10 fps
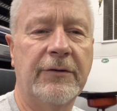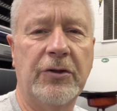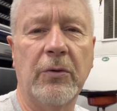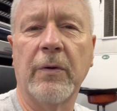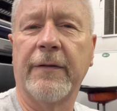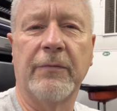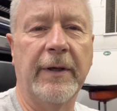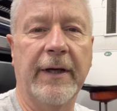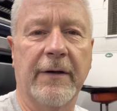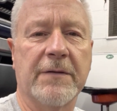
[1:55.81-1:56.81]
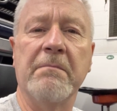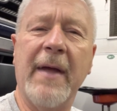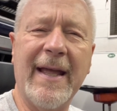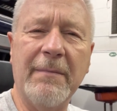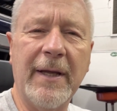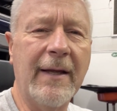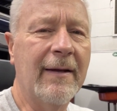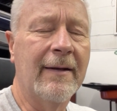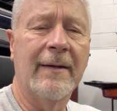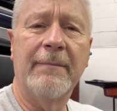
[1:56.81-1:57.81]
2 or 3 years, maybe
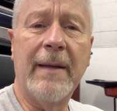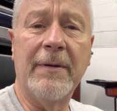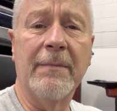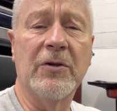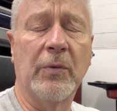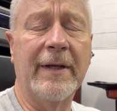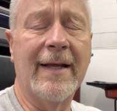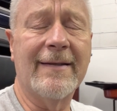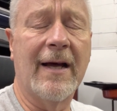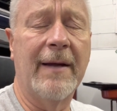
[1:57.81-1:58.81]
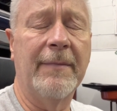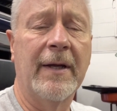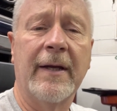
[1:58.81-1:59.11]
in between that time,